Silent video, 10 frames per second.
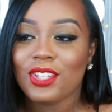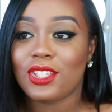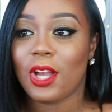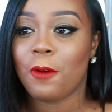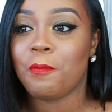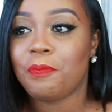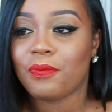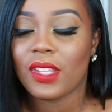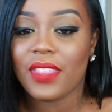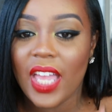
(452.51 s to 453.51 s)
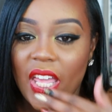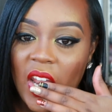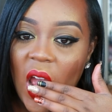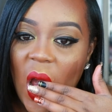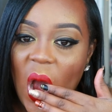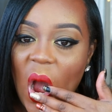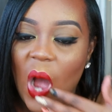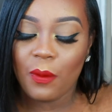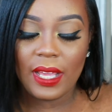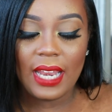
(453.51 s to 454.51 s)
So then
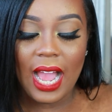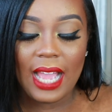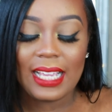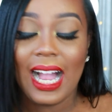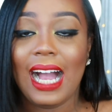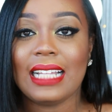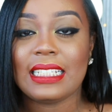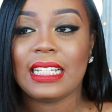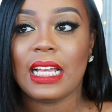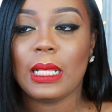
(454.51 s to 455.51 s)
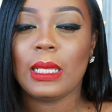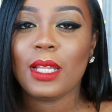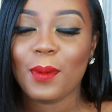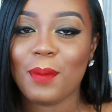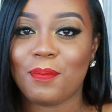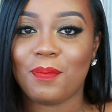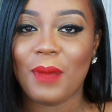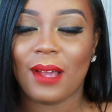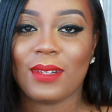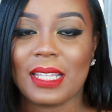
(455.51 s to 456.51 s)
when I got a little bit,
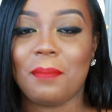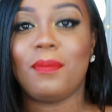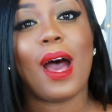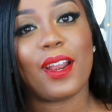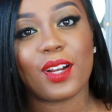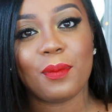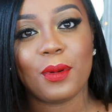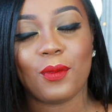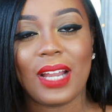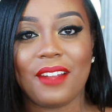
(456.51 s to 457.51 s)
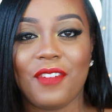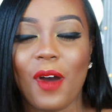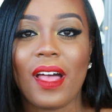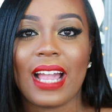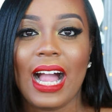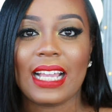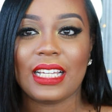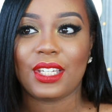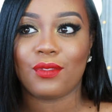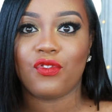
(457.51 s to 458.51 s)
I don't want to say better, but when I felt like I
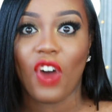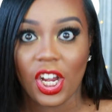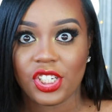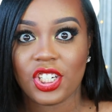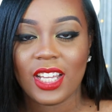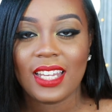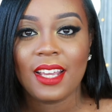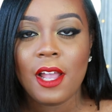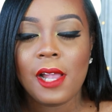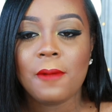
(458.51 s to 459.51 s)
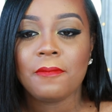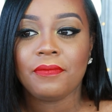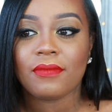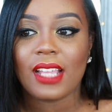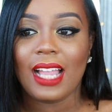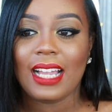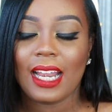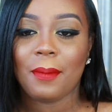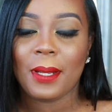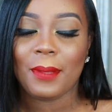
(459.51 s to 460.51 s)
could function, I
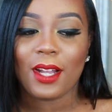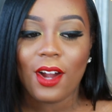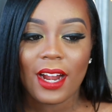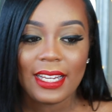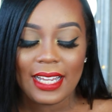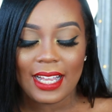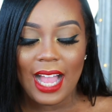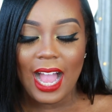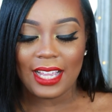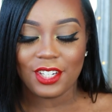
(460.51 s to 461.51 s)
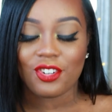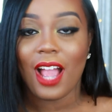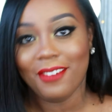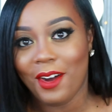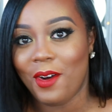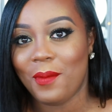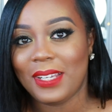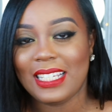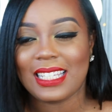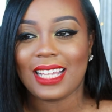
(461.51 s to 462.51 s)
got up and I'm like, all right, Nick, I can drive home.
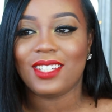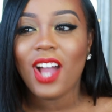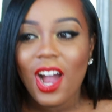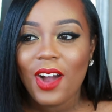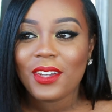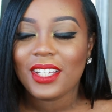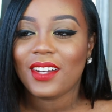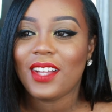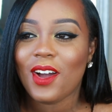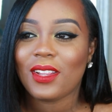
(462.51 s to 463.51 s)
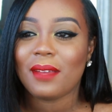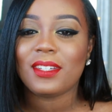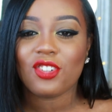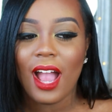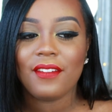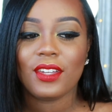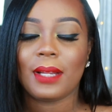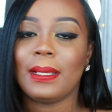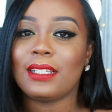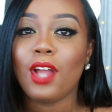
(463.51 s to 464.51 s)
And he's like, no, you know, no, let me drive you. And
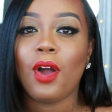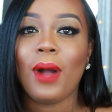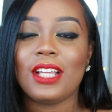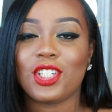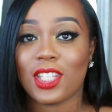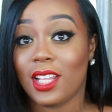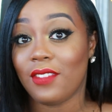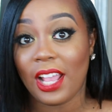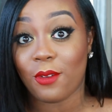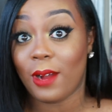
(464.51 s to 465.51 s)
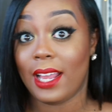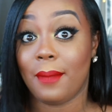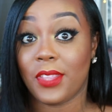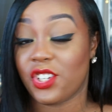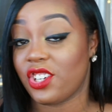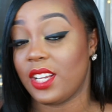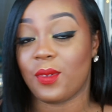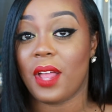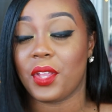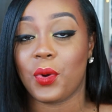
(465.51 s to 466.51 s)
I'm like, no, I just live like right up the street and
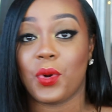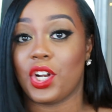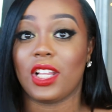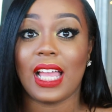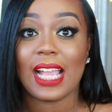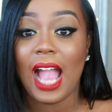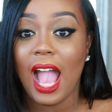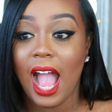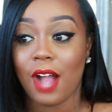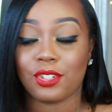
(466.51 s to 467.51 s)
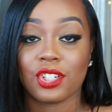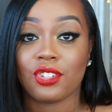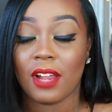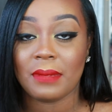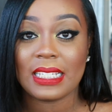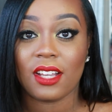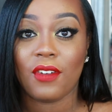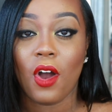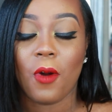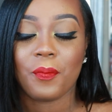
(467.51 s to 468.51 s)
around the corner. Like, I'll just drive
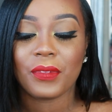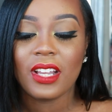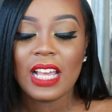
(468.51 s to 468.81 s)
myself home.